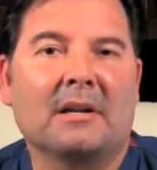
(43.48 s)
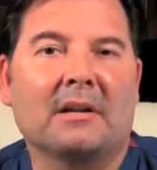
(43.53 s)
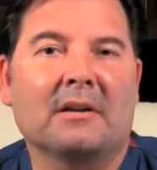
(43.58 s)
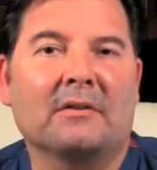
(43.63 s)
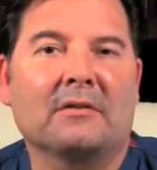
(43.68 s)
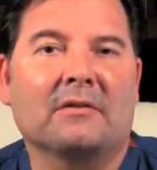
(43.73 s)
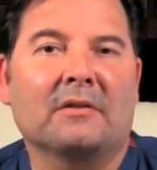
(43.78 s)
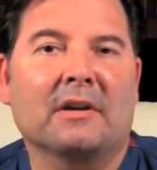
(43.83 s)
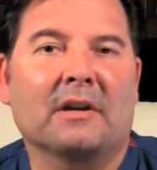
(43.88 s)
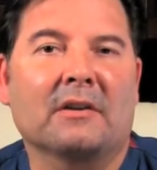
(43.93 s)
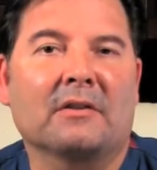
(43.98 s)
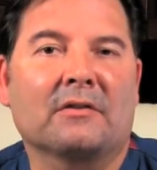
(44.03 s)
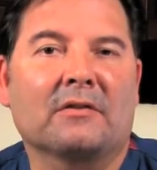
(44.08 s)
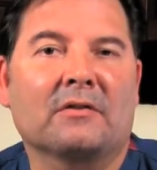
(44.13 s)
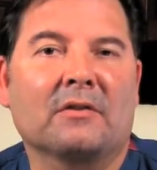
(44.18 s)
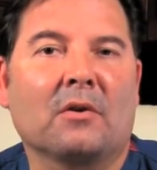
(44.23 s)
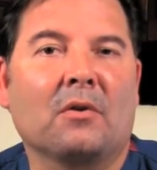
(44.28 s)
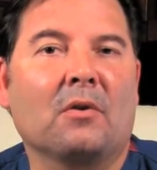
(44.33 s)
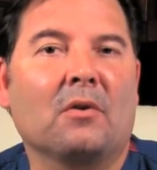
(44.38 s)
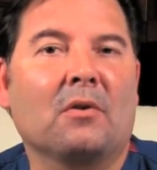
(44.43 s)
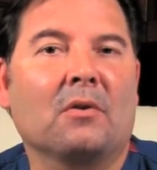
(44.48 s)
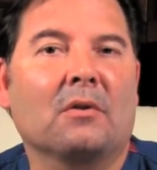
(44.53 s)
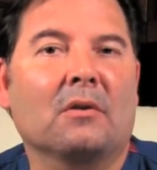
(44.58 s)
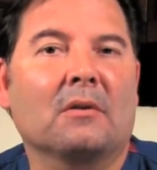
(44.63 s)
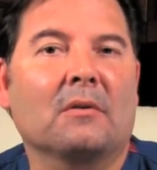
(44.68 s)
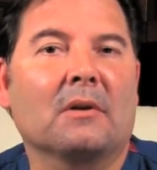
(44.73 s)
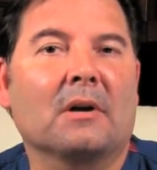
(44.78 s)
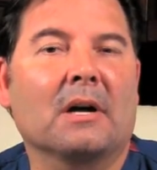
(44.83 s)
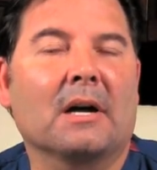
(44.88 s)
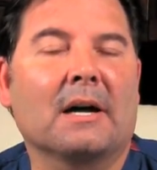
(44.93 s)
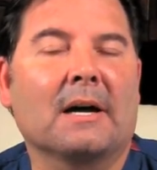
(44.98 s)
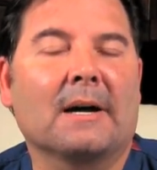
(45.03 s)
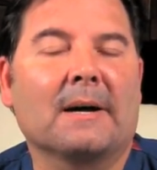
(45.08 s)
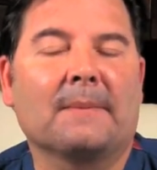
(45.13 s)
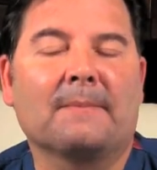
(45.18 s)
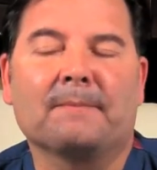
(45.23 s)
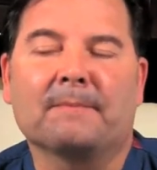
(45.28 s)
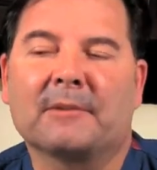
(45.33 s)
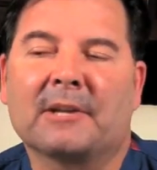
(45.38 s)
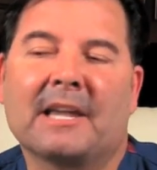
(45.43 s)
is a sole
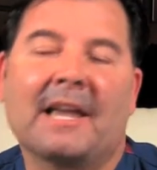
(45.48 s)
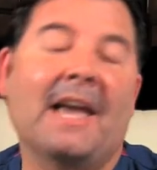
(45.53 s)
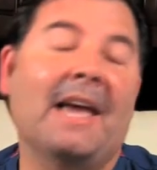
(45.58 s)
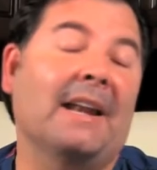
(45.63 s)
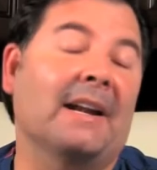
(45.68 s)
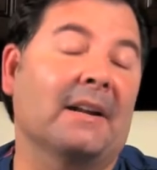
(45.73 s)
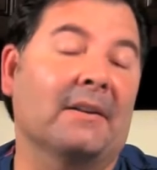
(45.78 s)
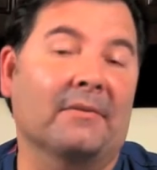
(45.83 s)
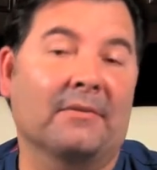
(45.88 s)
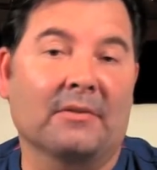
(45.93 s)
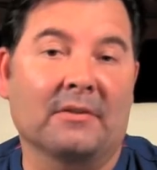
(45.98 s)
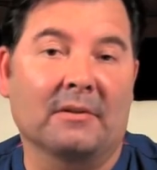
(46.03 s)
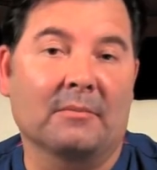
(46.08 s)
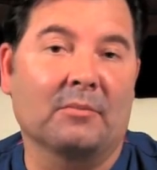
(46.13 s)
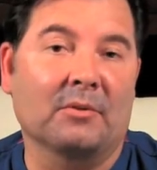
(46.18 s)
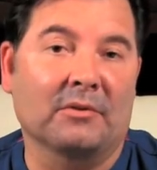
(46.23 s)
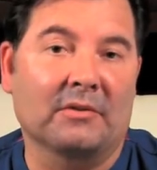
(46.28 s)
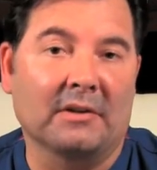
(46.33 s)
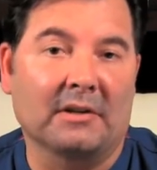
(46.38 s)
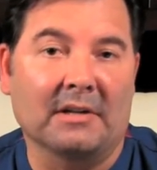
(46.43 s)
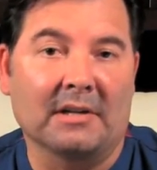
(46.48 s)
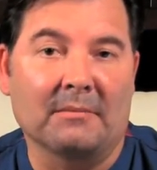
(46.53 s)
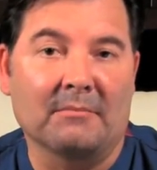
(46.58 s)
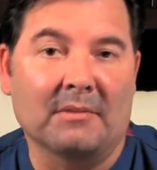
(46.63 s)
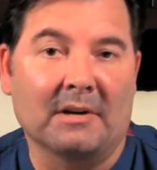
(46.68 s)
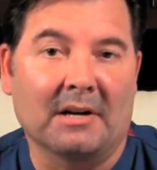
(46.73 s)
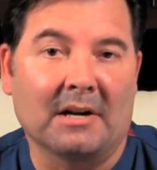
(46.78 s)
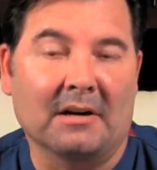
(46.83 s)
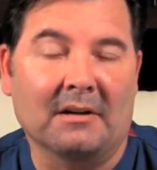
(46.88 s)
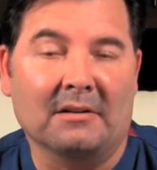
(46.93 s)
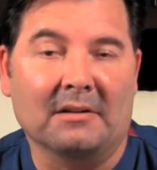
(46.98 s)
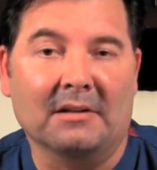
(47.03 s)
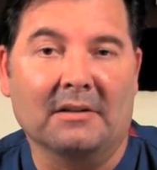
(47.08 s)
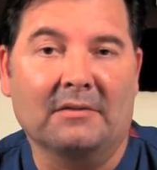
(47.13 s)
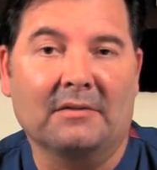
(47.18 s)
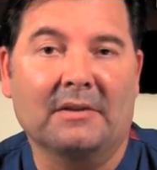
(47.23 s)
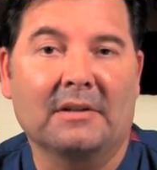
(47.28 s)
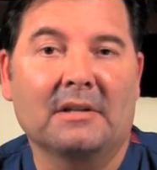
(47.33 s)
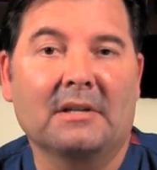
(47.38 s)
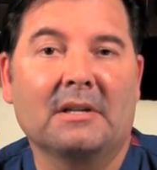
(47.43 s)
candidate for the Brazilian buttock
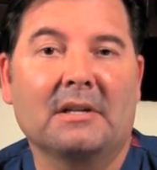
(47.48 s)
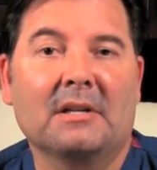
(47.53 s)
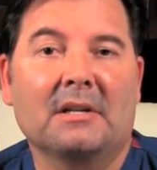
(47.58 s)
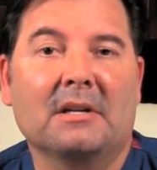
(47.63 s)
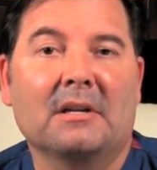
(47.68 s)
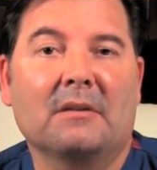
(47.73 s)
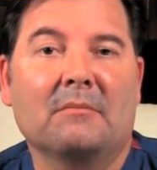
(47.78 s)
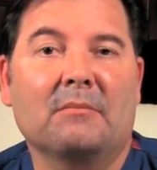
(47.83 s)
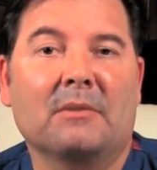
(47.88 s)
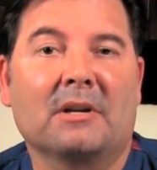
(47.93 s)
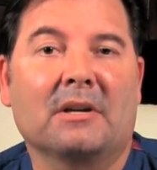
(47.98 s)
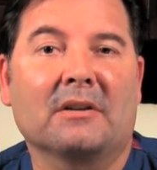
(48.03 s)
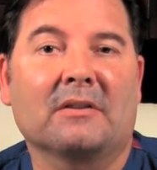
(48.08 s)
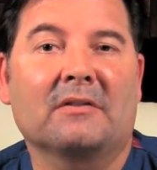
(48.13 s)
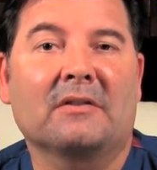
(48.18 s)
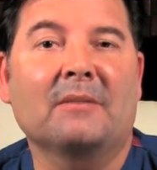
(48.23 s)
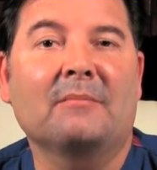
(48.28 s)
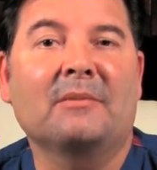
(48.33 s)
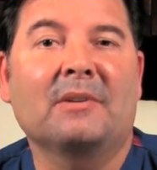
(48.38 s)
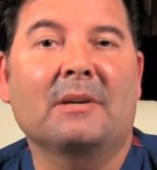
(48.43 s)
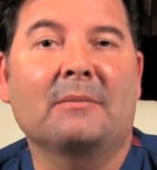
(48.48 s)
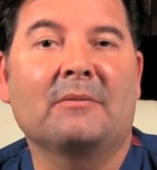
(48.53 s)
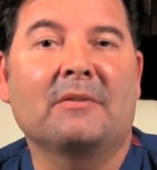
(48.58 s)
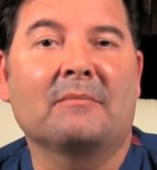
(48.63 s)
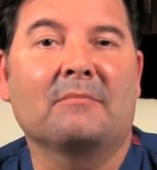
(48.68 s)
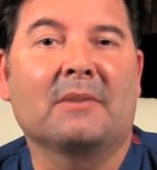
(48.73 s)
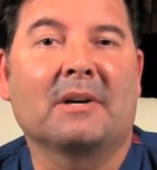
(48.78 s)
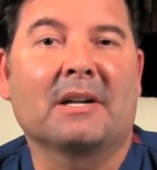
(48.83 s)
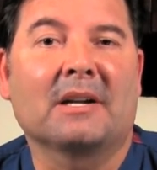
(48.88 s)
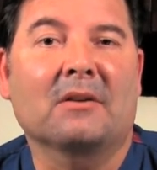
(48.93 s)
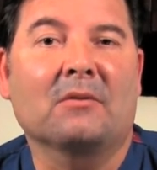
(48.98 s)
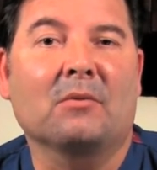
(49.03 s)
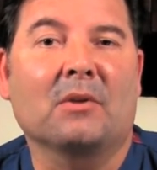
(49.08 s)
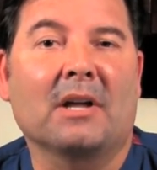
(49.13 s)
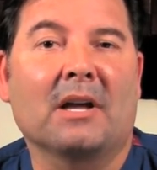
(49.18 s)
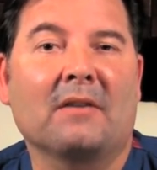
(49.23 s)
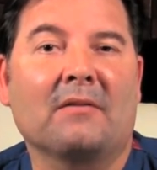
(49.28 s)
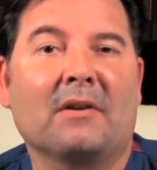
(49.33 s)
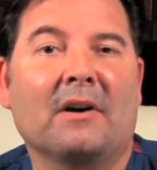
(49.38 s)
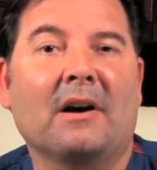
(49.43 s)
lift, because sometimes the buttock will
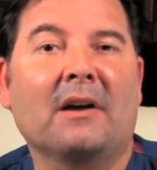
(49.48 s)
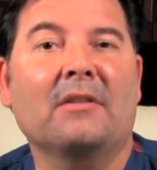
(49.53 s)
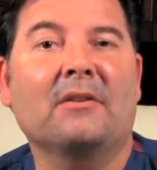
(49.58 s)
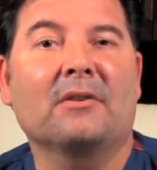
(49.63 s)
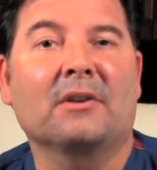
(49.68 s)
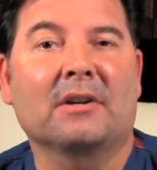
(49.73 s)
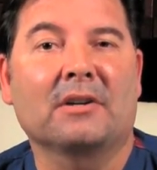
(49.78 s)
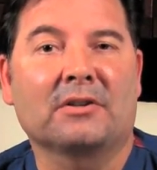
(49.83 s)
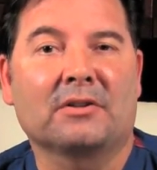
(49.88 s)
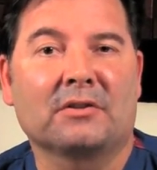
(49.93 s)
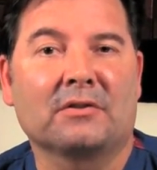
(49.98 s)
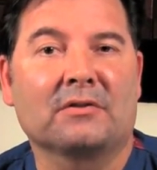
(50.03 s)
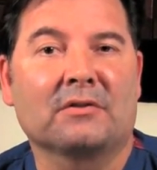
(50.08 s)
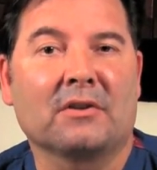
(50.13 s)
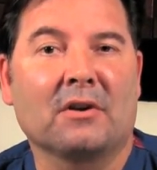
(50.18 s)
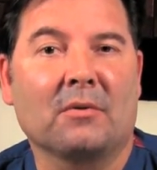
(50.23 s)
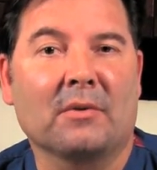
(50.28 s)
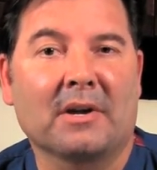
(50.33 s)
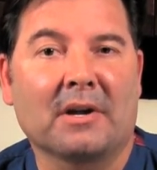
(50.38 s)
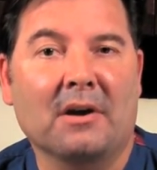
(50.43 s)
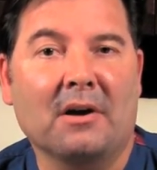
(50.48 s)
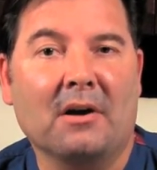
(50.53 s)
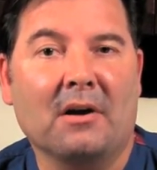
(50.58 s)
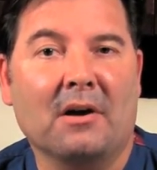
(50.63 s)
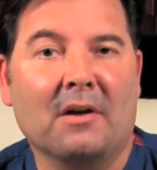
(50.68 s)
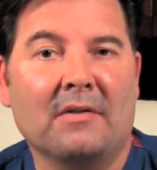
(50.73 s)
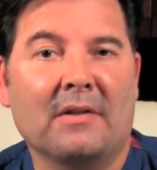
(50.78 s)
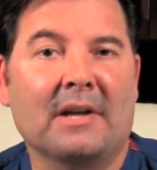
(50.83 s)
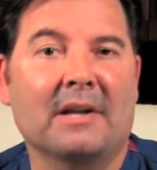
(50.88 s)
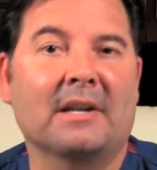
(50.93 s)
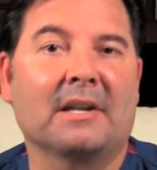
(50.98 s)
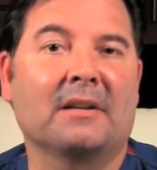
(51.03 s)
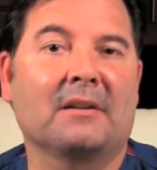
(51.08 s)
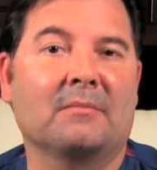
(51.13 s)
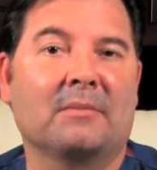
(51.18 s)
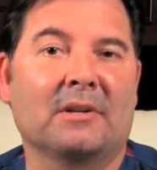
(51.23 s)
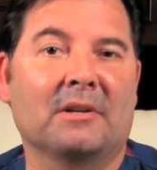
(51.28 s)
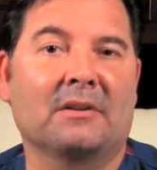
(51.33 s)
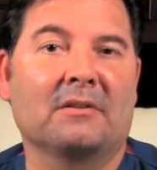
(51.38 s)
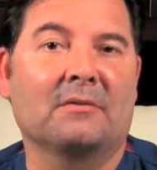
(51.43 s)
have other issues going on that need to
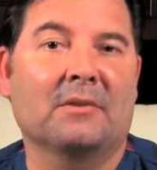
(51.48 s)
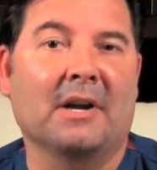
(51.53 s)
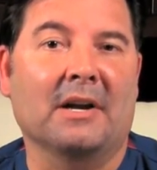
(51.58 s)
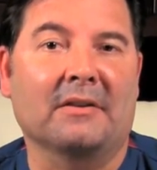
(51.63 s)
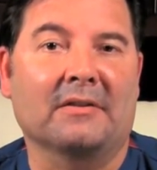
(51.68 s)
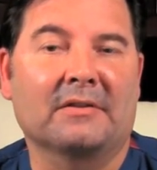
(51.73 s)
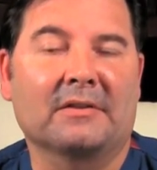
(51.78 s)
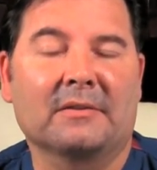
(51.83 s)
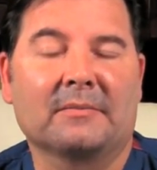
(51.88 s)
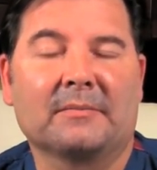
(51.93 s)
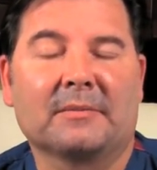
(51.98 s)
be addressed.